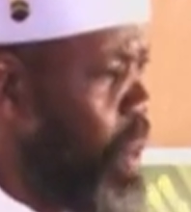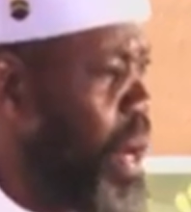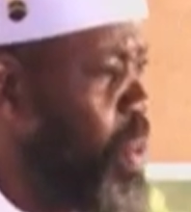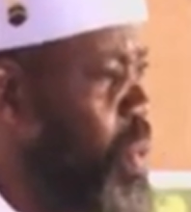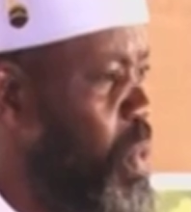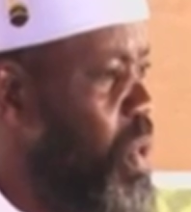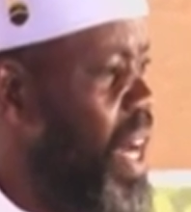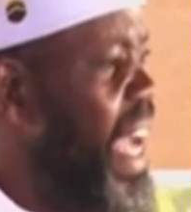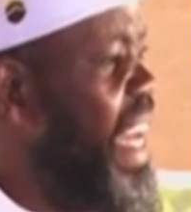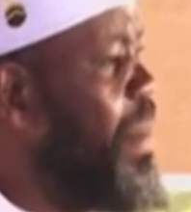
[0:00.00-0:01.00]
wanu
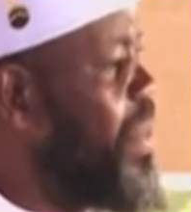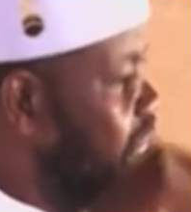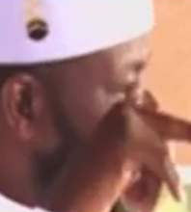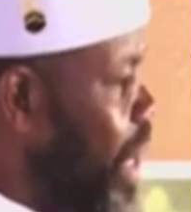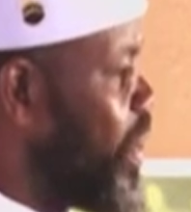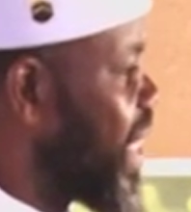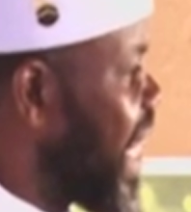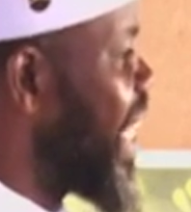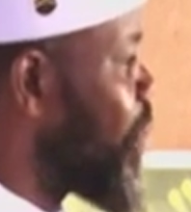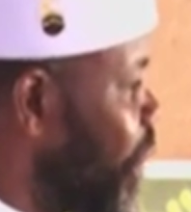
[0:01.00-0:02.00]
nga nemizina
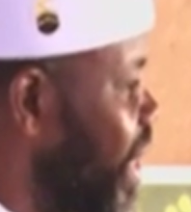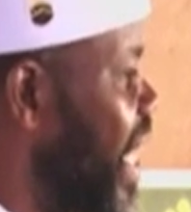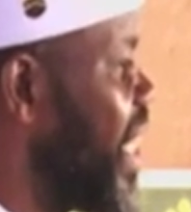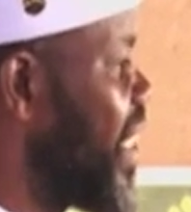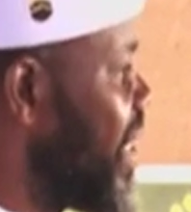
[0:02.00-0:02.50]
rujikali kwida